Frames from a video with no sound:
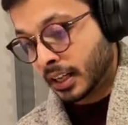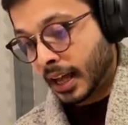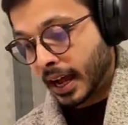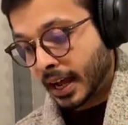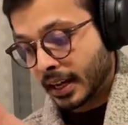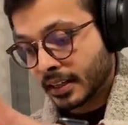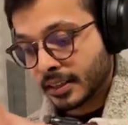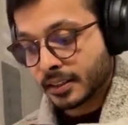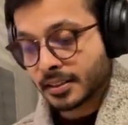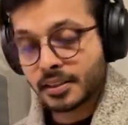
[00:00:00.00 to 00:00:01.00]
And
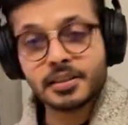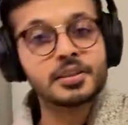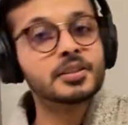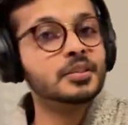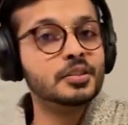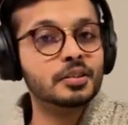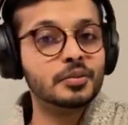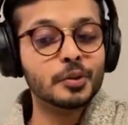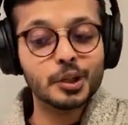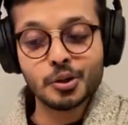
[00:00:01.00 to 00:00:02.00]
since the
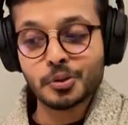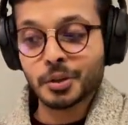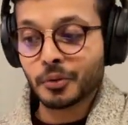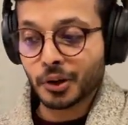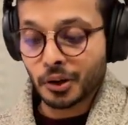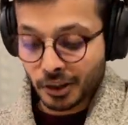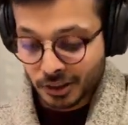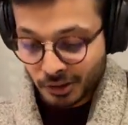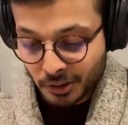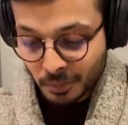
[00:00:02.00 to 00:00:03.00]
video is being recorded
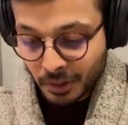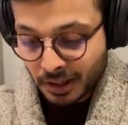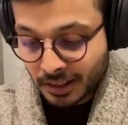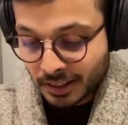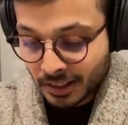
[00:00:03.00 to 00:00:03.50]
on my